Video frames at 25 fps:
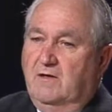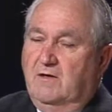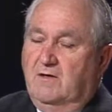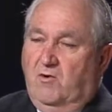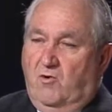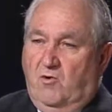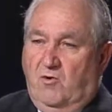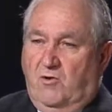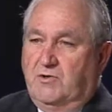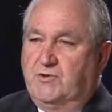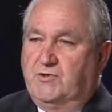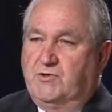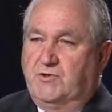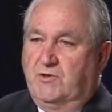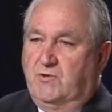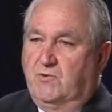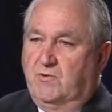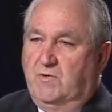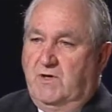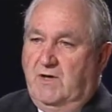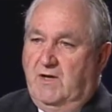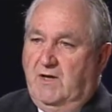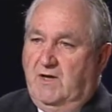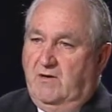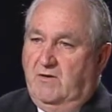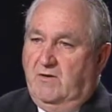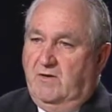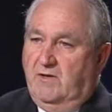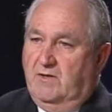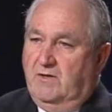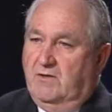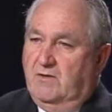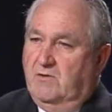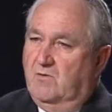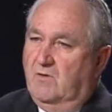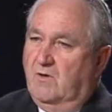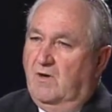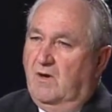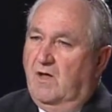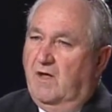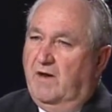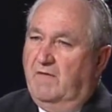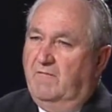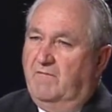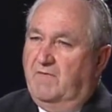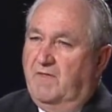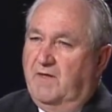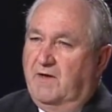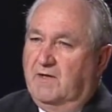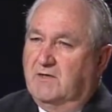horseshoe and how to do a lot
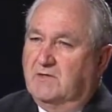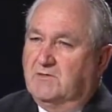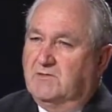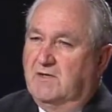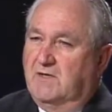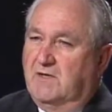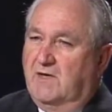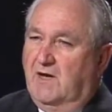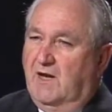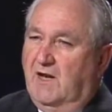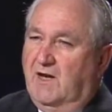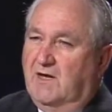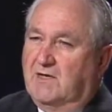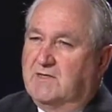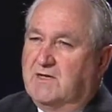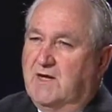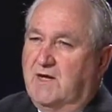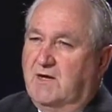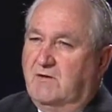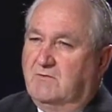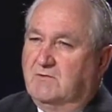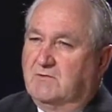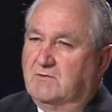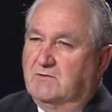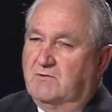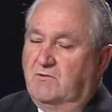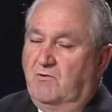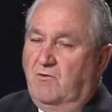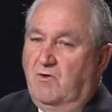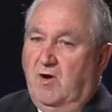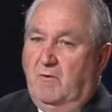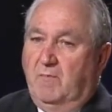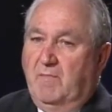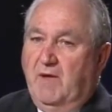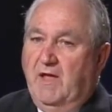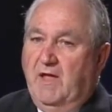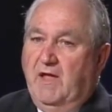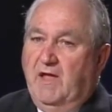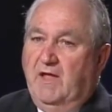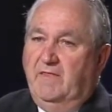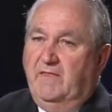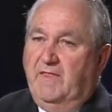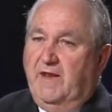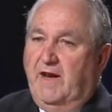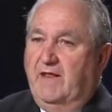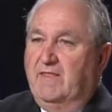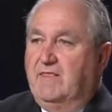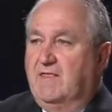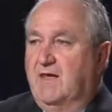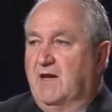of things that little towns grow up.
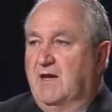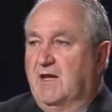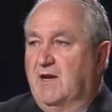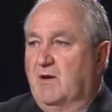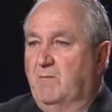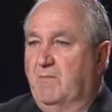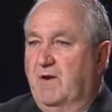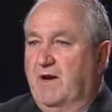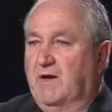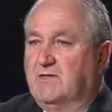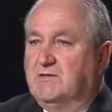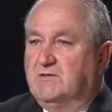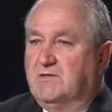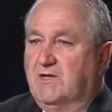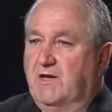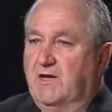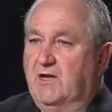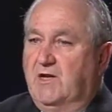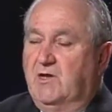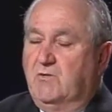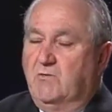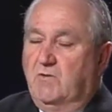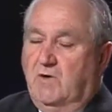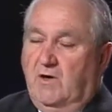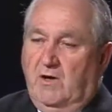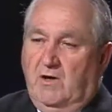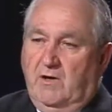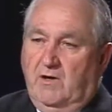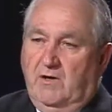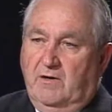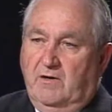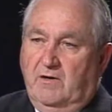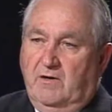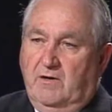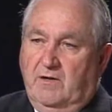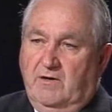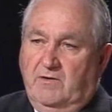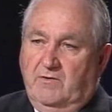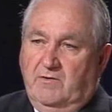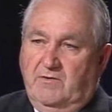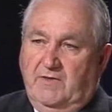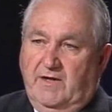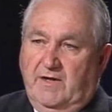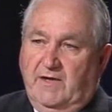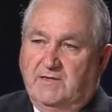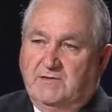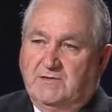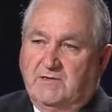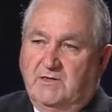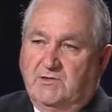That I think in a big city you would learn other
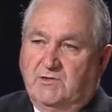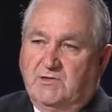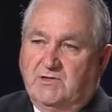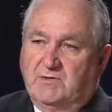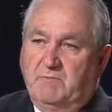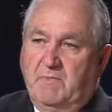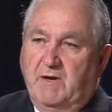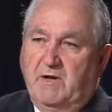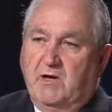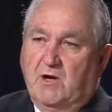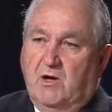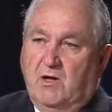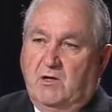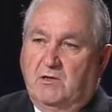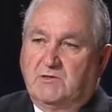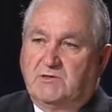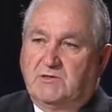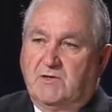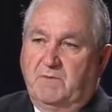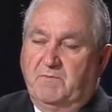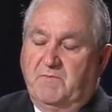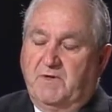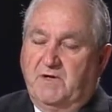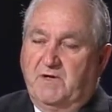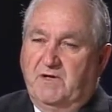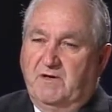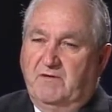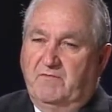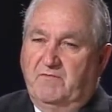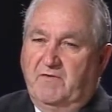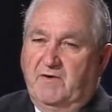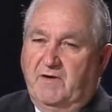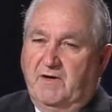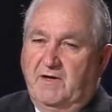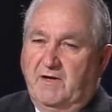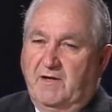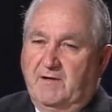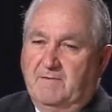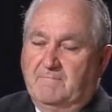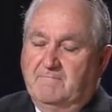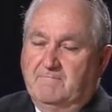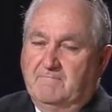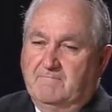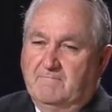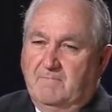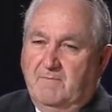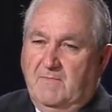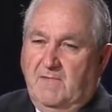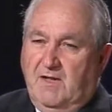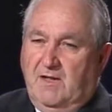things, they'd just be called something different.
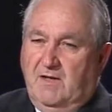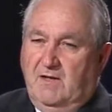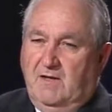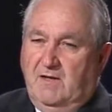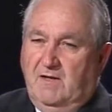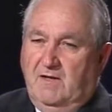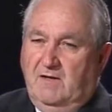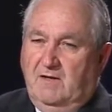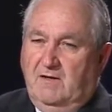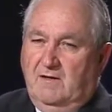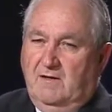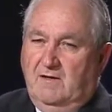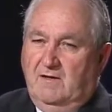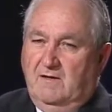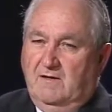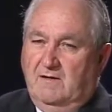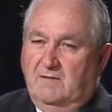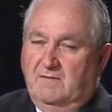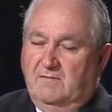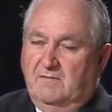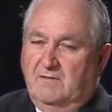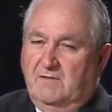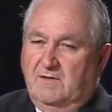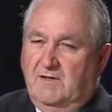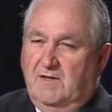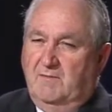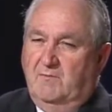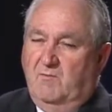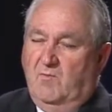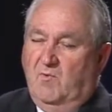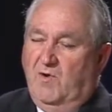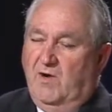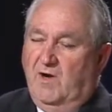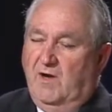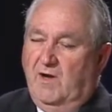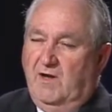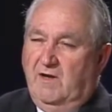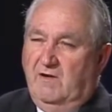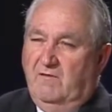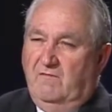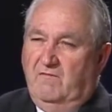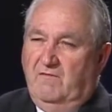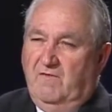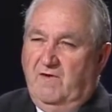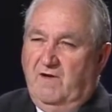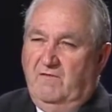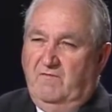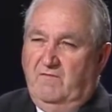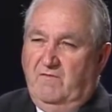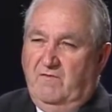And I'm really in
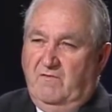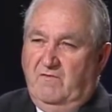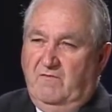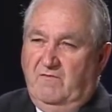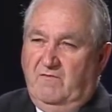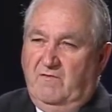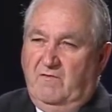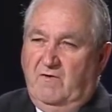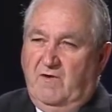favor of